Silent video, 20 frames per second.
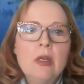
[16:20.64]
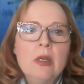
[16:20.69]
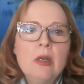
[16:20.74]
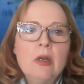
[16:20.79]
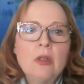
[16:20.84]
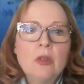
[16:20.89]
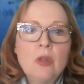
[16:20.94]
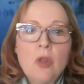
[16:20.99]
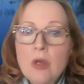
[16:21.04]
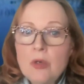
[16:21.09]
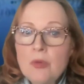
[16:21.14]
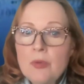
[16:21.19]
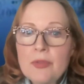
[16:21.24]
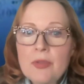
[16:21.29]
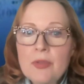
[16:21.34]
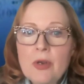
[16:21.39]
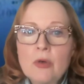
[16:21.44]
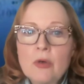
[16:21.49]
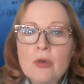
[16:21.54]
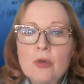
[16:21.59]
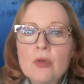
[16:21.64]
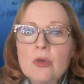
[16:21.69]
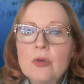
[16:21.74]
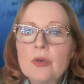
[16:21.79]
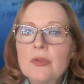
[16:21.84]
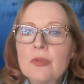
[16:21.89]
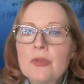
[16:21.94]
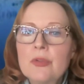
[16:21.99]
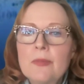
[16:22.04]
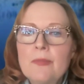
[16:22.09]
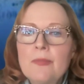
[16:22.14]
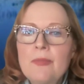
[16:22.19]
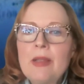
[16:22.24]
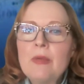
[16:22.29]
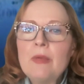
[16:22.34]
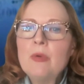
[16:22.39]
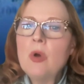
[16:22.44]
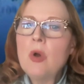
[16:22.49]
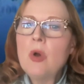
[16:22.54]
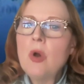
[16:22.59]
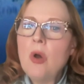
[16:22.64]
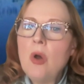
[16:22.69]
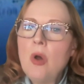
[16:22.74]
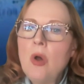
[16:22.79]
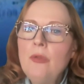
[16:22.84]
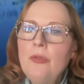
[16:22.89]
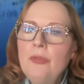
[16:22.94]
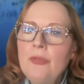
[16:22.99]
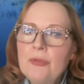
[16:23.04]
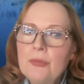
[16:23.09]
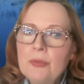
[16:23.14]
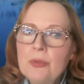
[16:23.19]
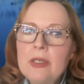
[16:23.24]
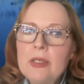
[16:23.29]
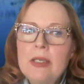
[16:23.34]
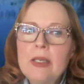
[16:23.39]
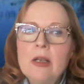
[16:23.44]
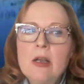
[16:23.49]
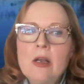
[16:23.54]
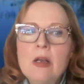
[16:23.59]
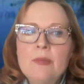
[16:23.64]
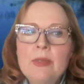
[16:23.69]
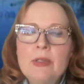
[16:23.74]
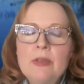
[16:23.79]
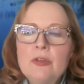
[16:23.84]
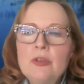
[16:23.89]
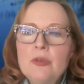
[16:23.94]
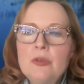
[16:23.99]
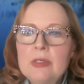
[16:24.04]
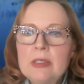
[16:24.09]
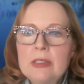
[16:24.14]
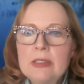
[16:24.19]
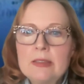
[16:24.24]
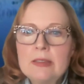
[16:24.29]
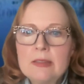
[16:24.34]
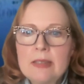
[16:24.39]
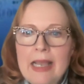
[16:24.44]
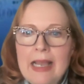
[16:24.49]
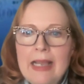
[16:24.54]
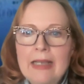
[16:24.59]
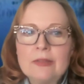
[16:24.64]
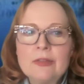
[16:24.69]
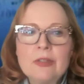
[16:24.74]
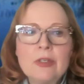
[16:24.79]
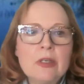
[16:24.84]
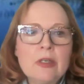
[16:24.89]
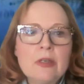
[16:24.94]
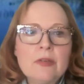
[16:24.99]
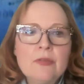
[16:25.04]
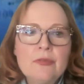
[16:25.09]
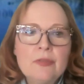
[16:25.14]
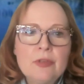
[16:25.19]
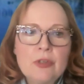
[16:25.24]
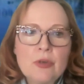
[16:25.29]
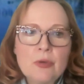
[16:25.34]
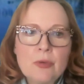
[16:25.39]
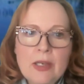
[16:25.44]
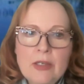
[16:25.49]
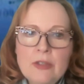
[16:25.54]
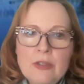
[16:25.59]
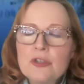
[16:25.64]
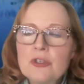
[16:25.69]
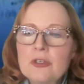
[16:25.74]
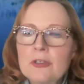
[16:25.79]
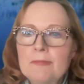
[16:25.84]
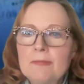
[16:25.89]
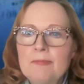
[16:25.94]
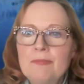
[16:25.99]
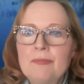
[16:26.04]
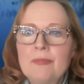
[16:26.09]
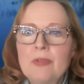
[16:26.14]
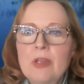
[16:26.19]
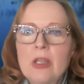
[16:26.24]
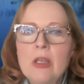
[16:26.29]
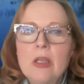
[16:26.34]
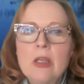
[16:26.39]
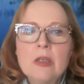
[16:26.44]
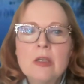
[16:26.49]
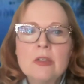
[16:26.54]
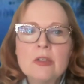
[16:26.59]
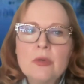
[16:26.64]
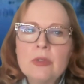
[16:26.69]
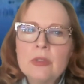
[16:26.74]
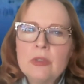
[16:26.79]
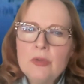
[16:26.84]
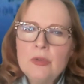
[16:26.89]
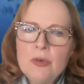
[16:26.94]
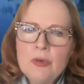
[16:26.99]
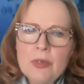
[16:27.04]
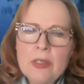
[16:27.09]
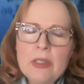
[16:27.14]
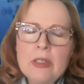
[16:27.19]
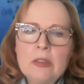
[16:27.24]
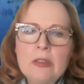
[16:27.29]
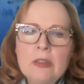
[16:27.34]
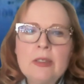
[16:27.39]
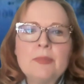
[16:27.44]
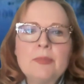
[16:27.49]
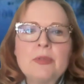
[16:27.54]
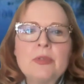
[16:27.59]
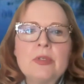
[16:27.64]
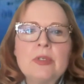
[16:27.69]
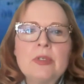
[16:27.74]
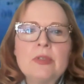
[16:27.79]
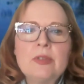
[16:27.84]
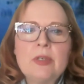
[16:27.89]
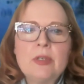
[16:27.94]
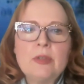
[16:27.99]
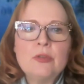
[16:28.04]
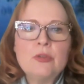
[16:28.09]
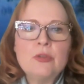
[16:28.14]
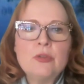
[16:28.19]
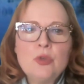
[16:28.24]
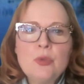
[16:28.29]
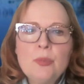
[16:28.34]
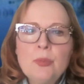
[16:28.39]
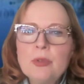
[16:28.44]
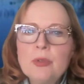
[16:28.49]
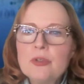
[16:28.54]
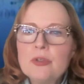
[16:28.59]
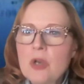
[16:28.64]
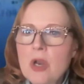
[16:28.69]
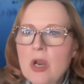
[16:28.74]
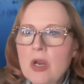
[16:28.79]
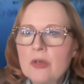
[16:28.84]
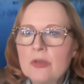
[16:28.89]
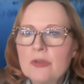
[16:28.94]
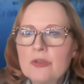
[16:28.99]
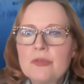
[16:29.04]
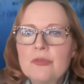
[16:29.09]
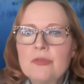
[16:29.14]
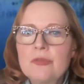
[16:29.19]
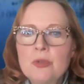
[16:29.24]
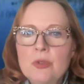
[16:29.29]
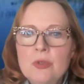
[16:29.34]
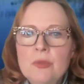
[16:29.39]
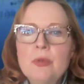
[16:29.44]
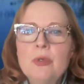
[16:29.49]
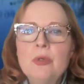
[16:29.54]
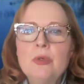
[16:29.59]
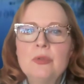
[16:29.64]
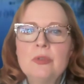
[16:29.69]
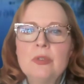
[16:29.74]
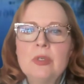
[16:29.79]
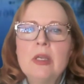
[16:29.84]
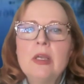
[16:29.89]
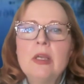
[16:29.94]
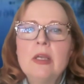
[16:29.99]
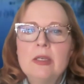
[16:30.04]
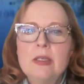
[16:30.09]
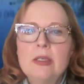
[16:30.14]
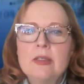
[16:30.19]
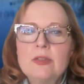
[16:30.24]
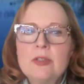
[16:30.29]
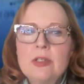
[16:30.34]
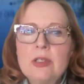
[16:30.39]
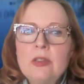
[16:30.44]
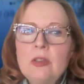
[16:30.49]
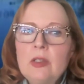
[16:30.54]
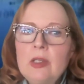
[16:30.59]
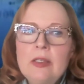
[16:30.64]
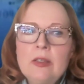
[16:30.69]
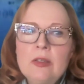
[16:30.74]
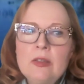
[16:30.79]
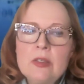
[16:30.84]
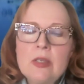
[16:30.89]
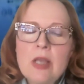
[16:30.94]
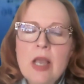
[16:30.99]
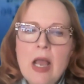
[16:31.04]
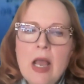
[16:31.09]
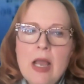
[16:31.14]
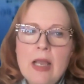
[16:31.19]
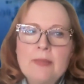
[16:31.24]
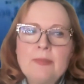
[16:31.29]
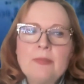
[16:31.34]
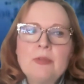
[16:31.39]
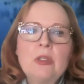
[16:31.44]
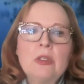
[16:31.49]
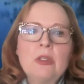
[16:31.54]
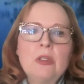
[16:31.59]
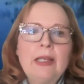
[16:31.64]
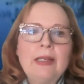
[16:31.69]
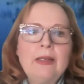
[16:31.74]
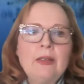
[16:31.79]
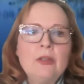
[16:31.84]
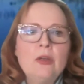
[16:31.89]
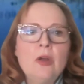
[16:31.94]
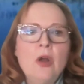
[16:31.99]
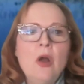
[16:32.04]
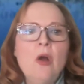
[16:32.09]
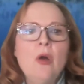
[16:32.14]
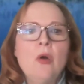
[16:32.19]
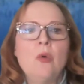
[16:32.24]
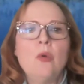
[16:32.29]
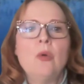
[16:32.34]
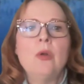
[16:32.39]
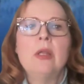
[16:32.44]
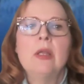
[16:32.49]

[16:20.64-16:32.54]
along with our Earth, they will all three come into an exact configuration. So a lunar eclipse is a supercharged full moon, signaling a time to let go